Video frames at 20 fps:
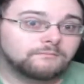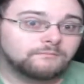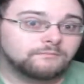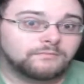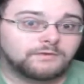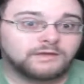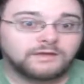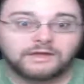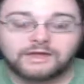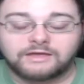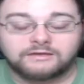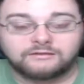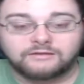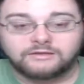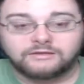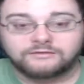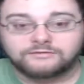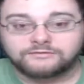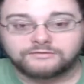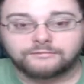He ha-
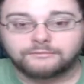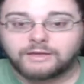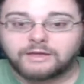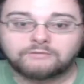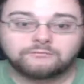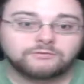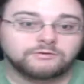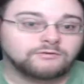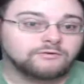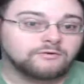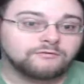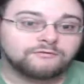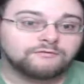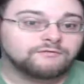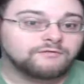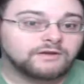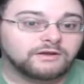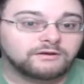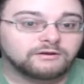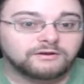he's the man with no
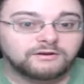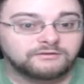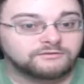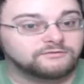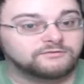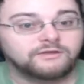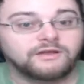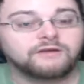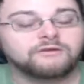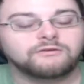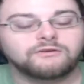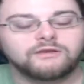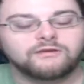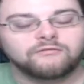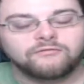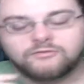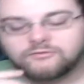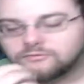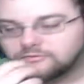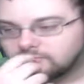fear. He's Daredevil.
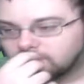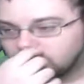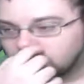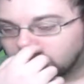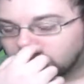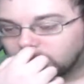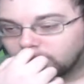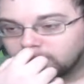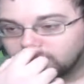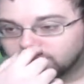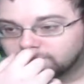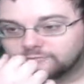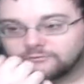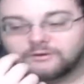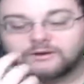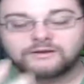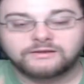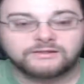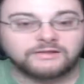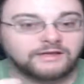So I was
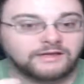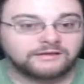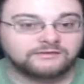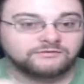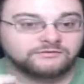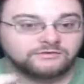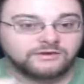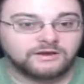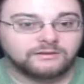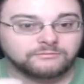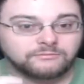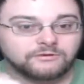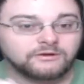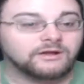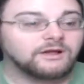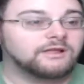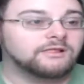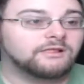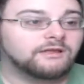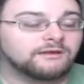right last chapter.
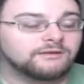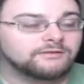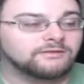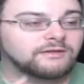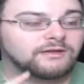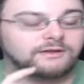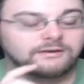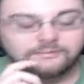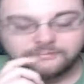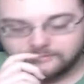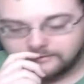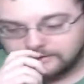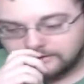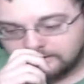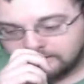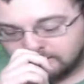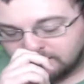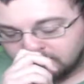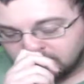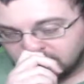I like that.
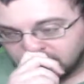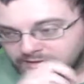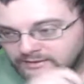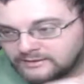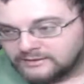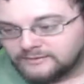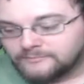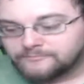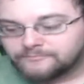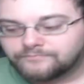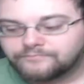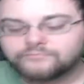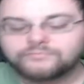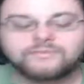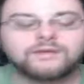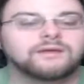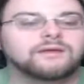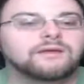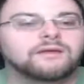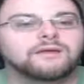Um,
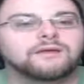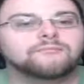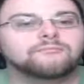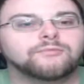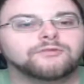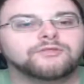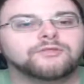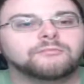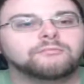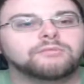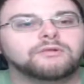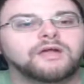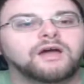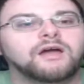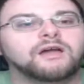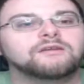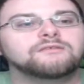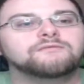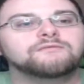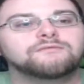but the
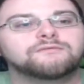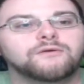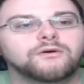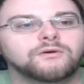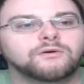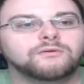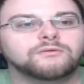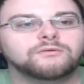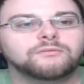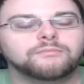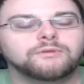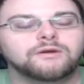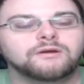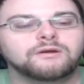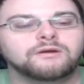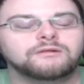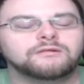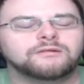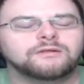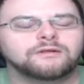blindfold
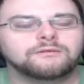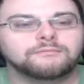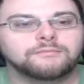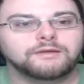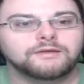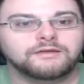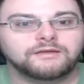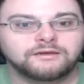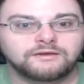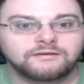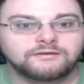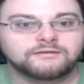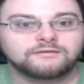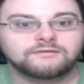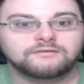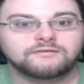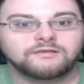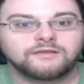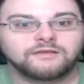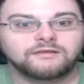apparently
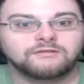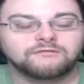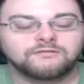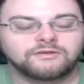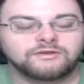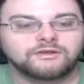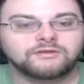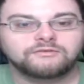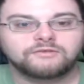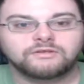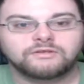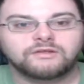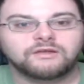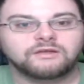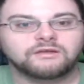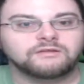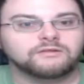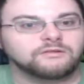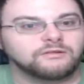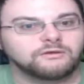because like if he doesn't
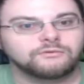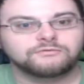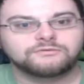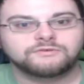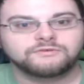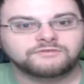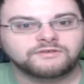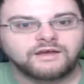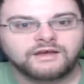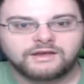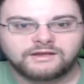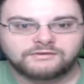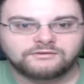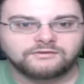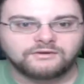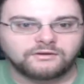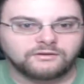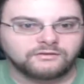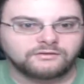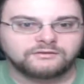like close his eyes
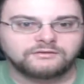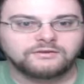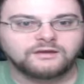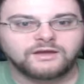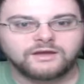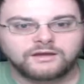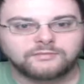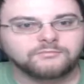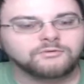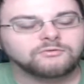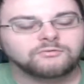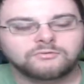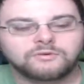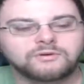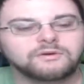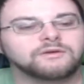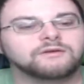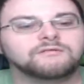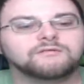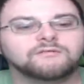all the time or
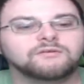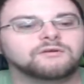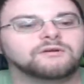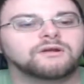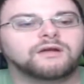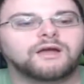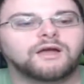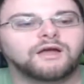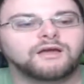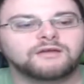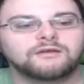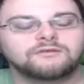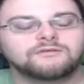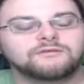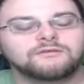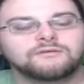whatever, I